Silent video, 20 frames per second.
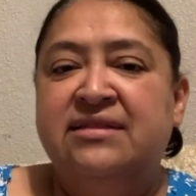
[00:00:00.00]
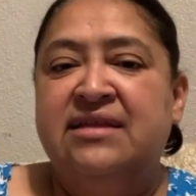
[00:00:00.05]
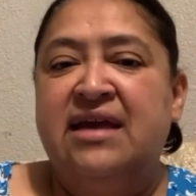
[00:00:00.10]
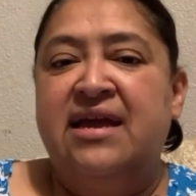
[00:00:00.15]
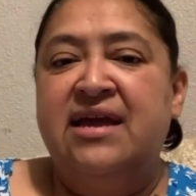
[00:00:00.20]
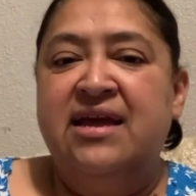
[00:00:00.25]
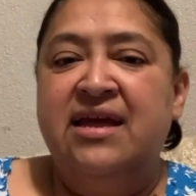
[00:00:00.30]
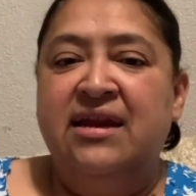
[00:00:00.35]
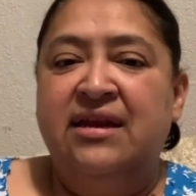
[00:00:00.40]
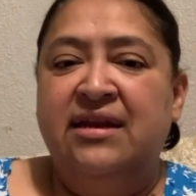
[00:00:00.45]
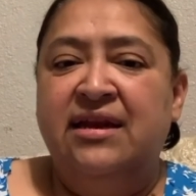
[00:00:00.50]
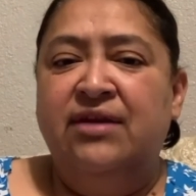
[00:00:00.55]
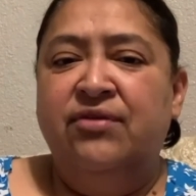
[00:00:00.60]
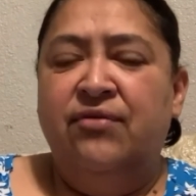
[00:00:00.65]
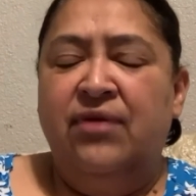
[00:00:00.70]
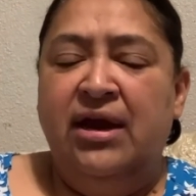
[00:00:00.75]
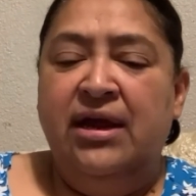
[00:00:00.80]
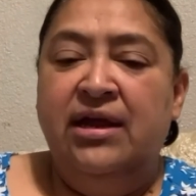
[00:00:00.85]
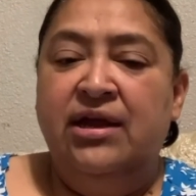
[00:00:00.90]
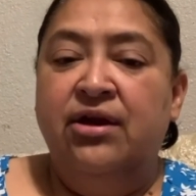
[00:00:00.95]
the ending
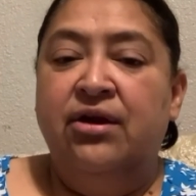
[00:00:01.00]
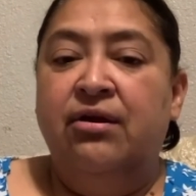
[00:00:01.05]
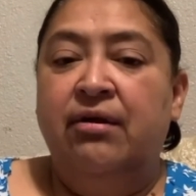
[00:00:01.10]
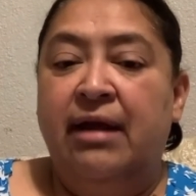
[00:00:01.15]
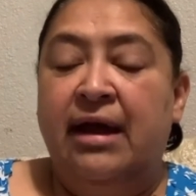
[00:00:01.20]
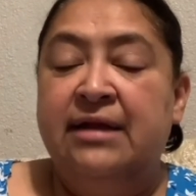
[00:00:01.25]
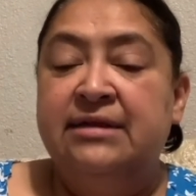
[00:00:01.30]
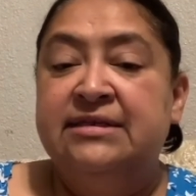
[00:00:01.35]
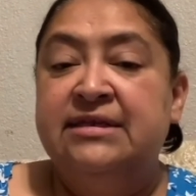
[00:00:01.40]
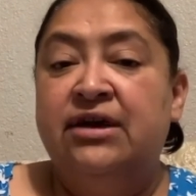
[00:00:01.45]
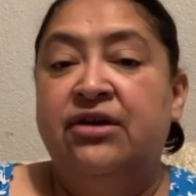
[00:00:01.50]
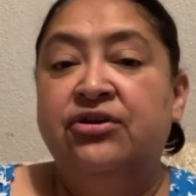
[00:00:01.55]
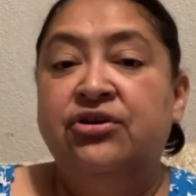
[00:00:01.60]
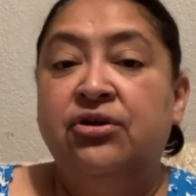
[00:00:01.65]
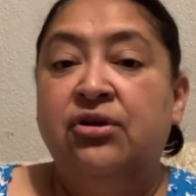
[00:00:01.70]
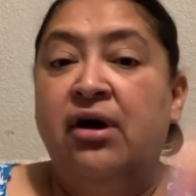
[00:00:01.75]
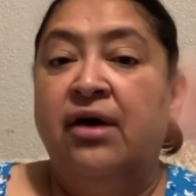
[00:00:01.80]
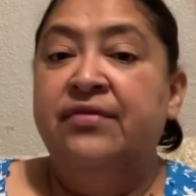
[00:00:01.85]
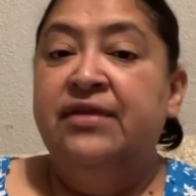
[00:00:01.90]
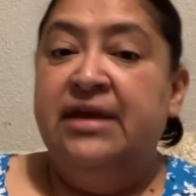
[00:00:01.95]
right here and tell
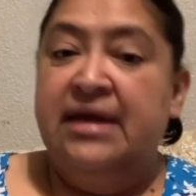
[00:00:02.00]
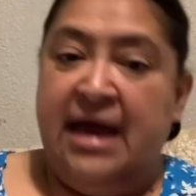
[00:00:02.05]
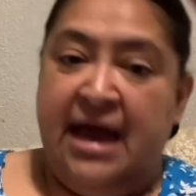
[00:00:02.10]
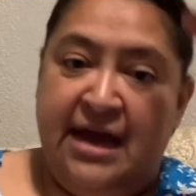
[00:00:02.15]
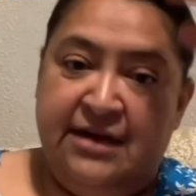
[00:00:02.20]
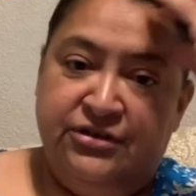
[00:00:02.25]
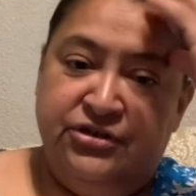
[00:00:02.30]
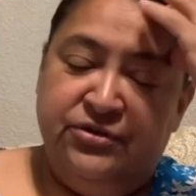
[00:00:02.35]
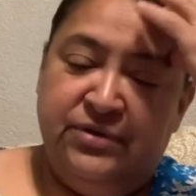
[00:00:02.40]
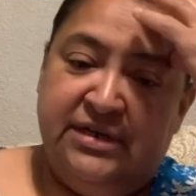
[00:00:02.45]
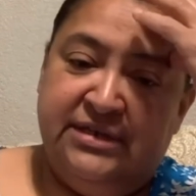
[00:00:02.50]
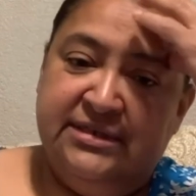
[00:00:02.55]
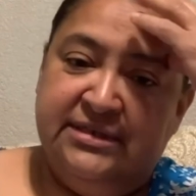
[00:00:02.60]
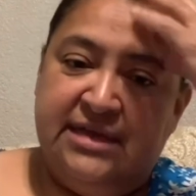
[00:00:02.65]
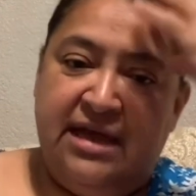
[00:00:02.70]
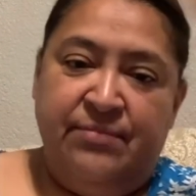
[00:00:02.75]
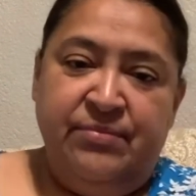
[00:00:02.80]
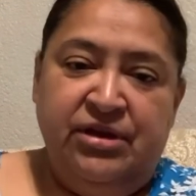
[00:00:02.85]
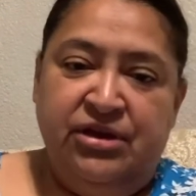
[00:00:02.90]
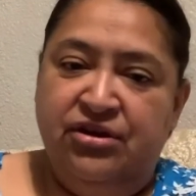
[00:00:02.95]
you all the address.
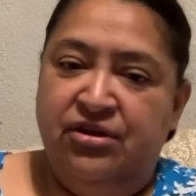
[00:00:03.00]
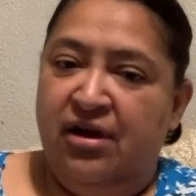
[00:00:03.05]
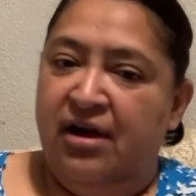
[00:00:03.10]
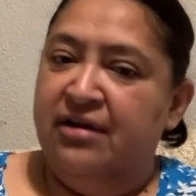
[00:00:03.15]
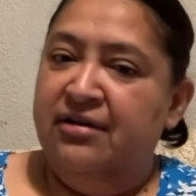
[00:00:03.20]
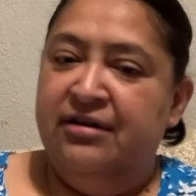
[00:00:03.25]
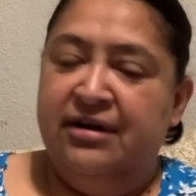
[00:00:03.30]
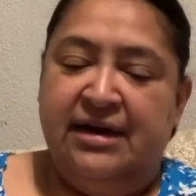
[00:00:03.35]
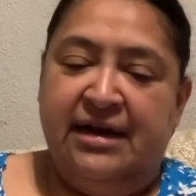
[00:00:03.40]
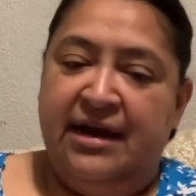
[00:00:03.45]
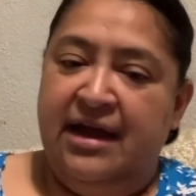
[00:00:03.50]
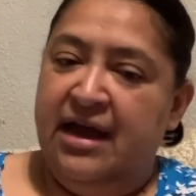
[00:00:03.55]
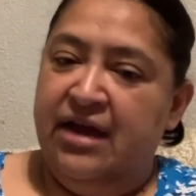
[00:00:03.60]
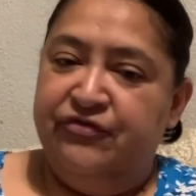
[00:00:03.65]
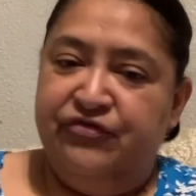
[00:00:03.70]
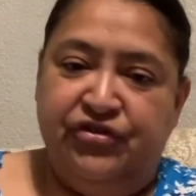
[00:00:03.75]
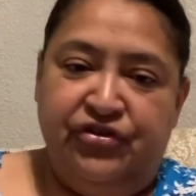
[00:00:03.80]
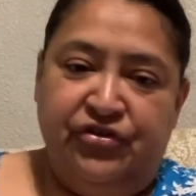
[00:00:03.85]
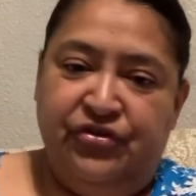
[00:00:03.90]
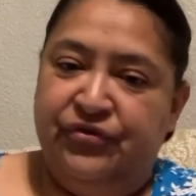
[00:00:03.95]
I mean, y'all are going to have
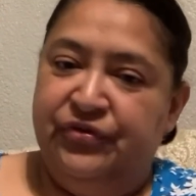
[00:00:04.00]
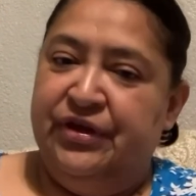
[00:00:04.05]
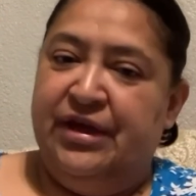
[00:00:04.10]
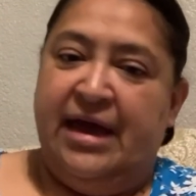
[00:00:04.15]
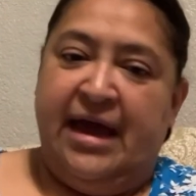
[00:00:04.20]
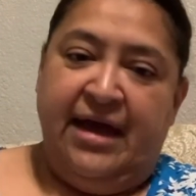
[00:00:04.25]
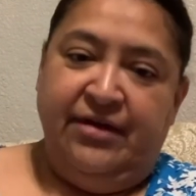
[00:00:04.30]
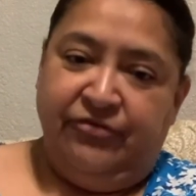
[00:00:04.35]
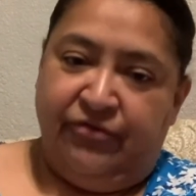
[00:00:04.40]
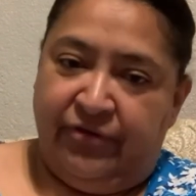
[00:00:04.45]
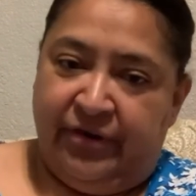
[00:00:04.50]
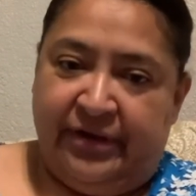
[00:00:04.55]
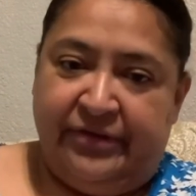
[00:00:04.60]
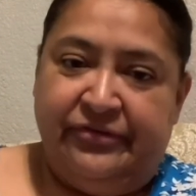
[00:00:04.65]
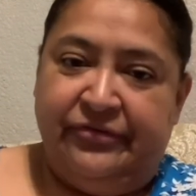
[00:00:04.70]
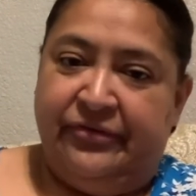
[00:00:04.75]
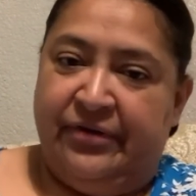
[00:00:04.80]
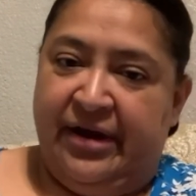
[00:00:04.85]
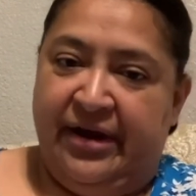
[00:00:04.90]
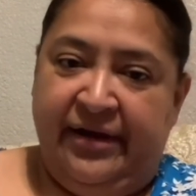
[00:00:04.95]
to know the address,
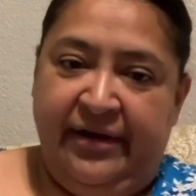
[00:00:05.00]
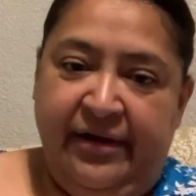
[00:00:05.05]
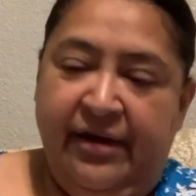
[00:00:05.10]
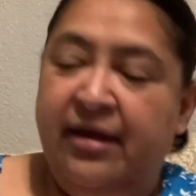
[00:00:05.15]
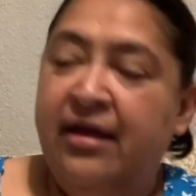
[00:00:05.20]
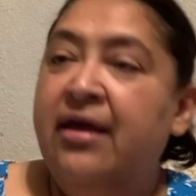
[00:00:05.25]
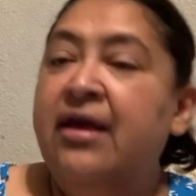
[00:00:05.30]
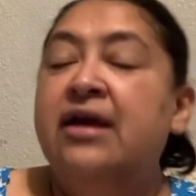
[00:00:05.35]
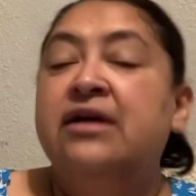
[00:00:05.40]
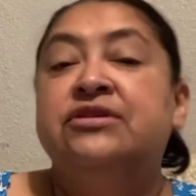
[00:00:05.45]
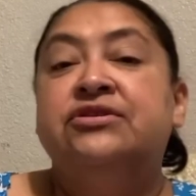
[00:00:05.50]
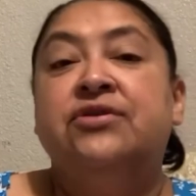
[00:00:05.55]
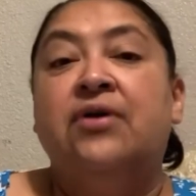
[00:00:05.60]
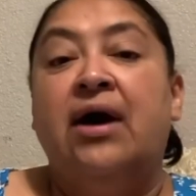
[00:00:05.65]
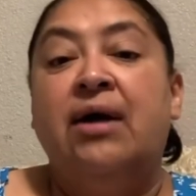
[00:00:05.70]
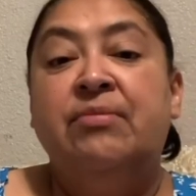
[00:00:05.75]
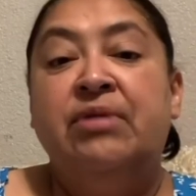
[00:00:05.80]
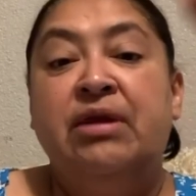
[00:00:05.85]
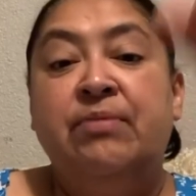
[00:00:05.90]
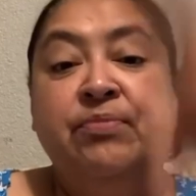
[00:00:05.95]
right? So
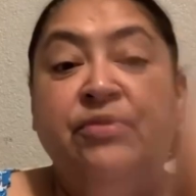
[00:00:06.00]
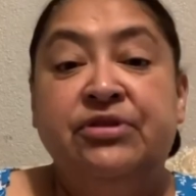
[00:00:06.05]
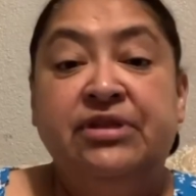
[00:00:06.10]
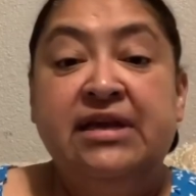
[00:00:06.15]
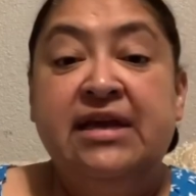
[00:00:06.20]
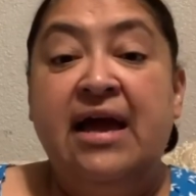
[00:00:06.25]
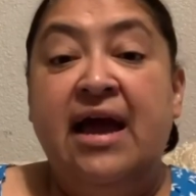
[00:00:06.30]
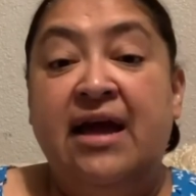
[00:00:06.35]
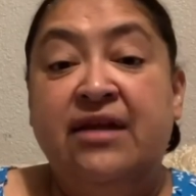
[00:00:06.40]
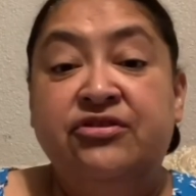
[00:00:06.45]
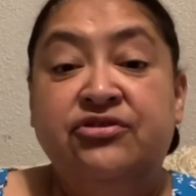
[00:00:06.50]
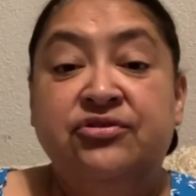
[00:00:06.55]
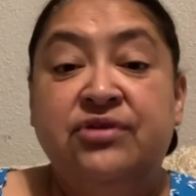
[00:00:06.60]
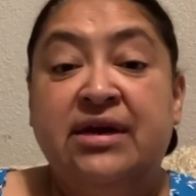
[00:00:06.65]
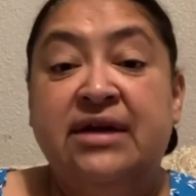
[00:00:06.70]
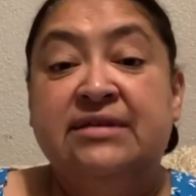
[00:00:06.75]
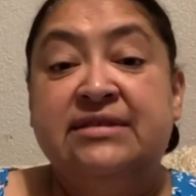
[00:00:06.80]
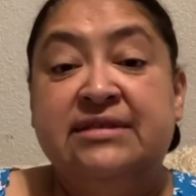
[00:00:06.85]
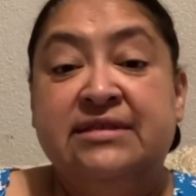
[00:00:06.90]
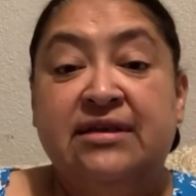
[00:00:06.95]
I'm going to put the
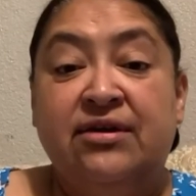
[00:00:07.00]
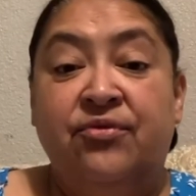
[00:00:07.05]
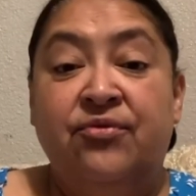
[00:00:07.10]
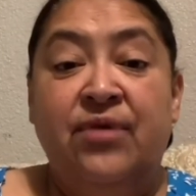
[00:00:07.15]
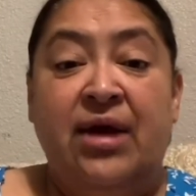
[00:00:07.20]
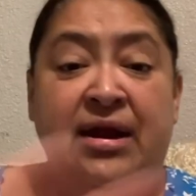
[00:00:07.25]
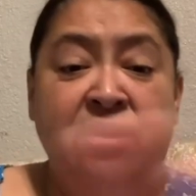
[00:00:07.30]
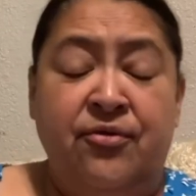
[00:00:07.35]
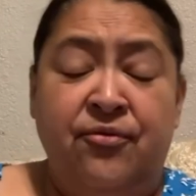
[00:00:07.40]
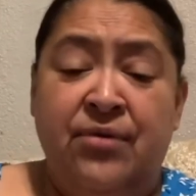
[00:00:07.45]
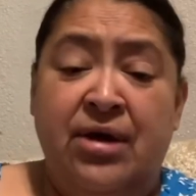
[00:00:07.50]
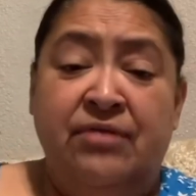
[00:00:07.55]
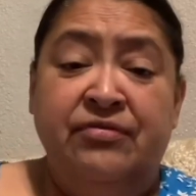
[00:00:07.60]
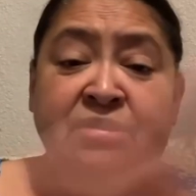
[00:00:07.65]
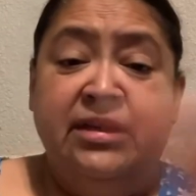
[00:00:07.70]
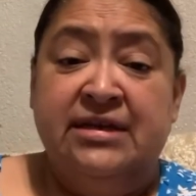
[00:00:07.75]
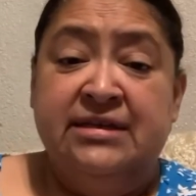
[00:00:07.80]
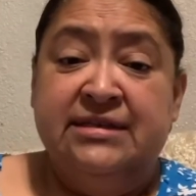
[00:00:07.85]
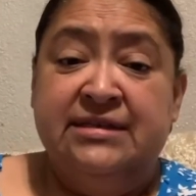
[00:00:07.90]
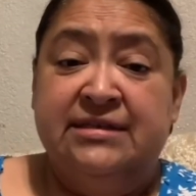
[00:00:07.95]
address right around
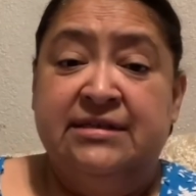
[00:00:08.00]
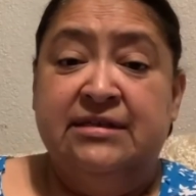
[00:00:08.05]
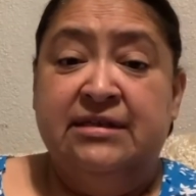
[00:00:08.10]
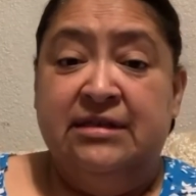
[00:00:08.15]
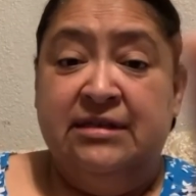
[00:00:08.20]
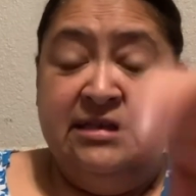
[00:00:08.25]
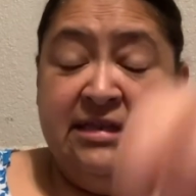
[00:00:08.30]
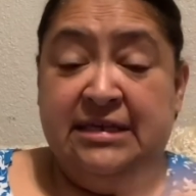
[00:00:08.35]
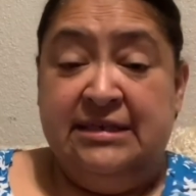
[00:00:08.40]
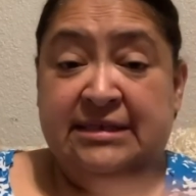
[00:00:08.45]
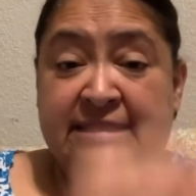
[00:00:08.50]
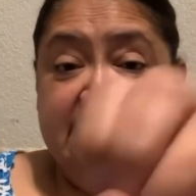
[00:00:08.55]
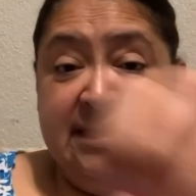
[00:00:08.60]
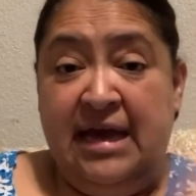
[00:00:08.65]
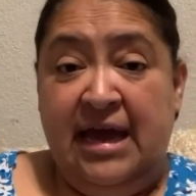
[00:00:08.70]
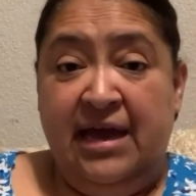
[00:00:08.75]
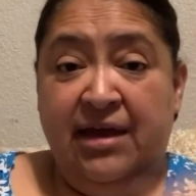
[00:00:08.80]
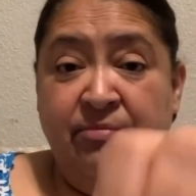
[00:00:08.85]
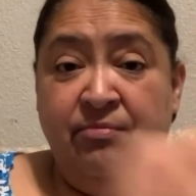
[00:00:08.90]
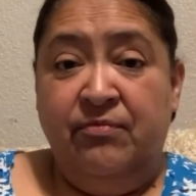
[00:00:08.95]
this
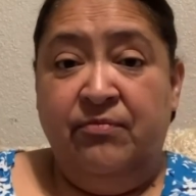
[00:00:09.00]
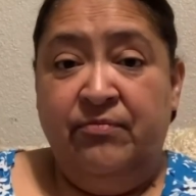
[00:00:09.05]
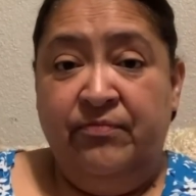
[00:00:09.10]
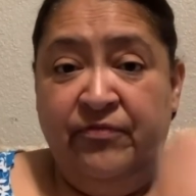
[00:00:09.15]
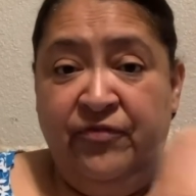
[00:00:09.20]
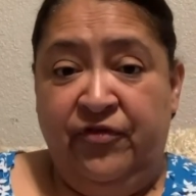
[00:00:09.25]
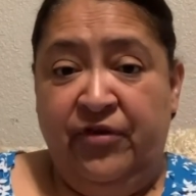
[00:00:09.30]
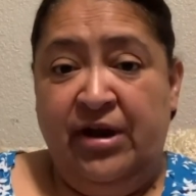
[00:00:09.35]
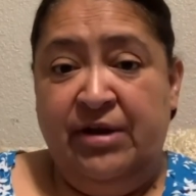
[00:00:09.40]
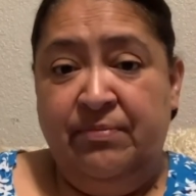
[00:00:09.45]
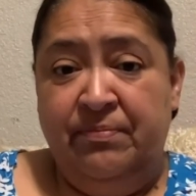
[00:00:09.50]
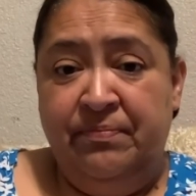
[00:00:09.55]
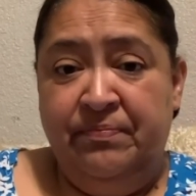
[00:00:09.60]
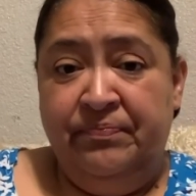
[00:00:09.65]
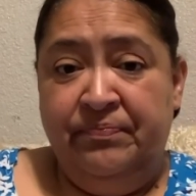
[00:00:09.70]
time frame,